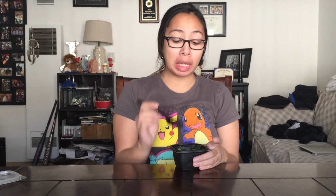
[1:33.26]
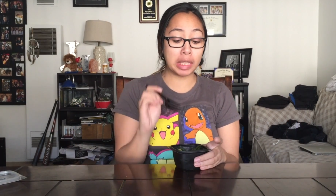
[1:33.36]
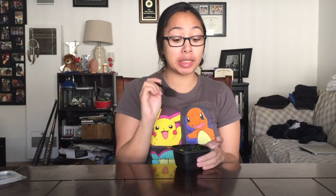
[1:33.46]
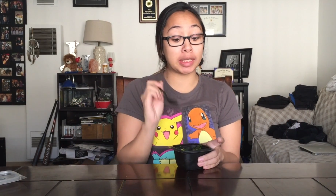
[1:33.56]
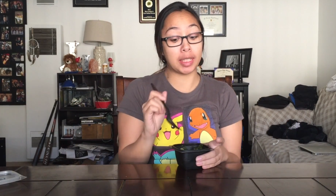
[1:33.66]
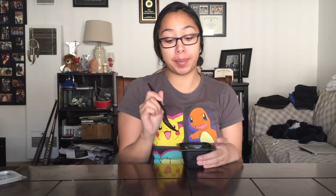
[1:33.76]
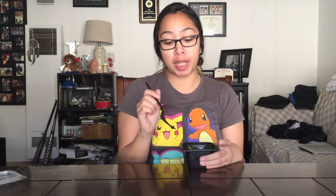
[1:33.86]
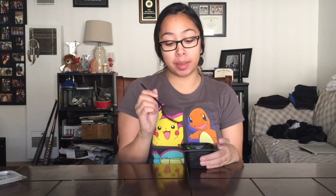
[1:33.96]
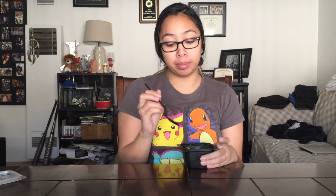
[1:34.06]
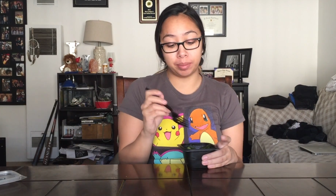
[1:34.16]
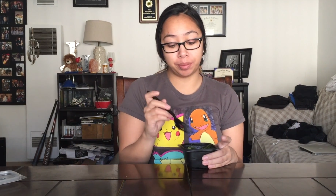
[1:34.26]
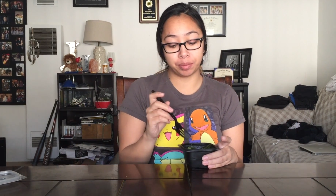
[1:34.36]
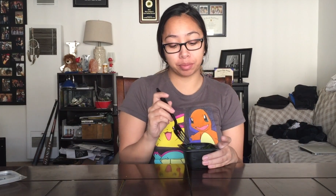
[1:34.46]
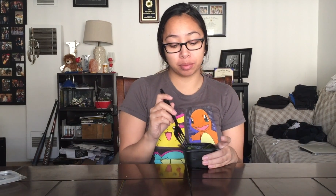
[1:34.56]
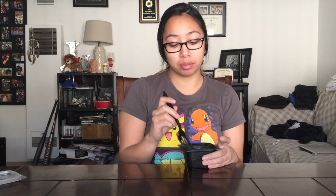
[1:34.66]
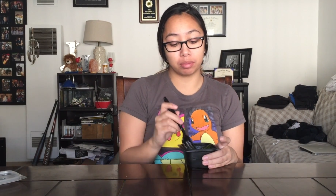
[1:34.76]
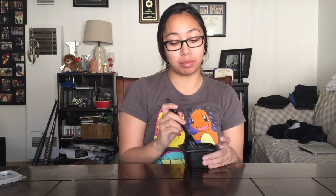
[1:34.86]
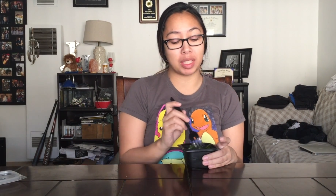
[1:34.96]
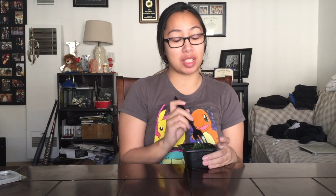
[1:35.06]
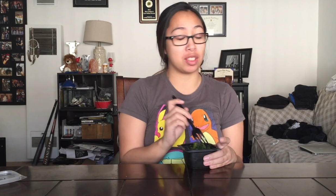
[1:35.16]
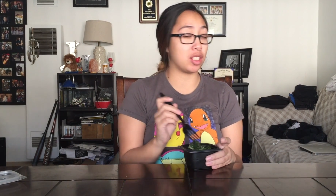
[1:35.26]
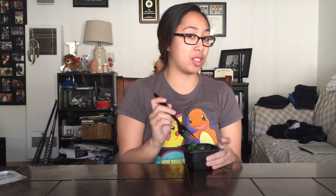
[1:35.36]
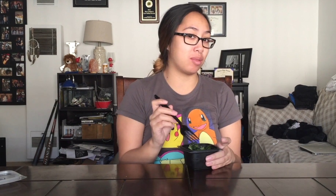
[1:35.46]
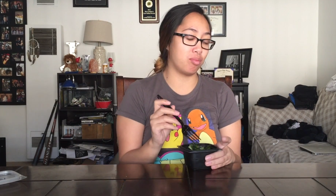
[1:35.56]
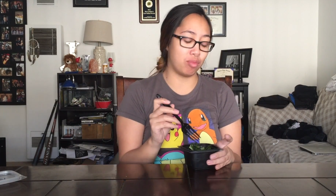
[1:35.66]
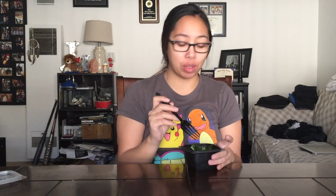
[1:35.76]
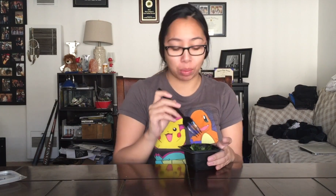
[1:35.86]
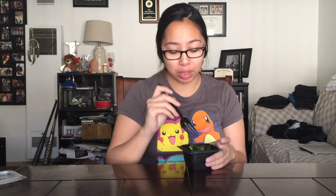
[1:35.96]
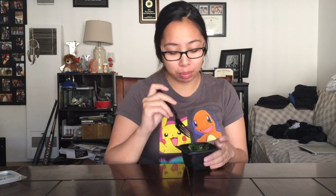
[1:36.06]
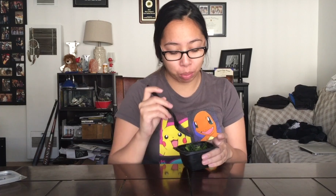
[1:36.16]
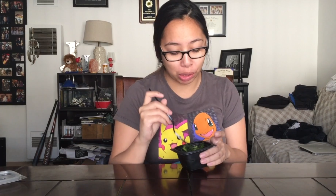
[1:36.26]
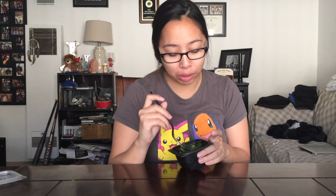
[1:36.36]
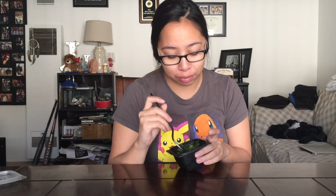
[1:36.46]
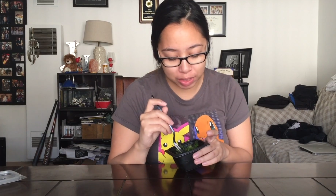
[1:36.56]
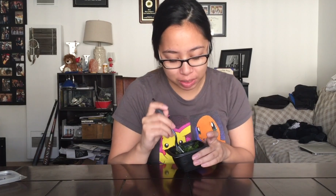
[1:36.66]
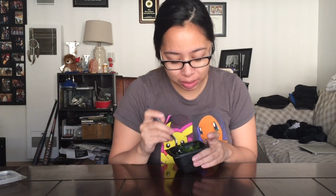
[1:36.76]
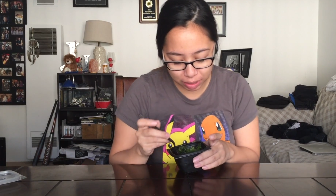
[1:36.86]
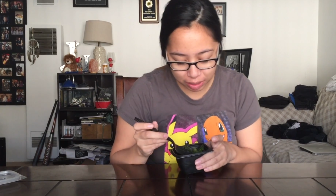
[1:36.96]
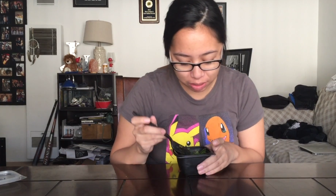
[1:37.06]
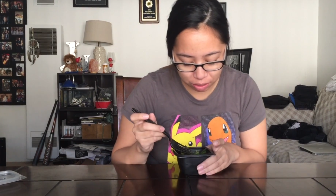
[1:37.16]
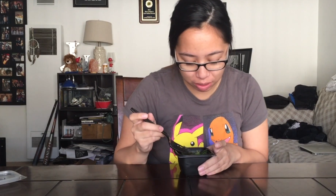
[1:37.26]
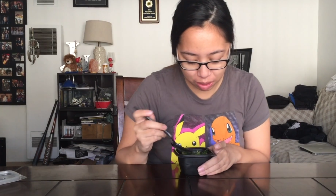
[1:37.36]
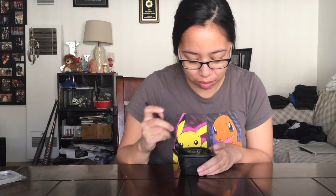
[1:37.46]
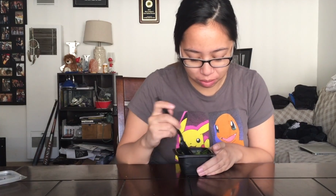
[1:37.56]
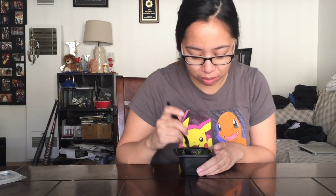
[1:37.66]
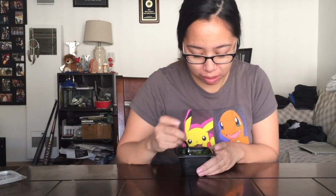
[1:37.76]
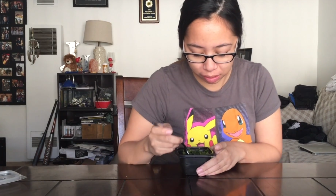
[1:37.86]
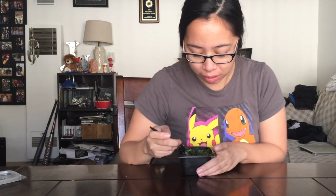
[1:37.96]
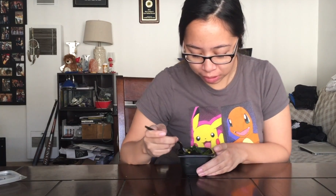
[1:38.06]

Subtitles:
It's not bad, but that's just the one part I've tasted. I didn't try the actual like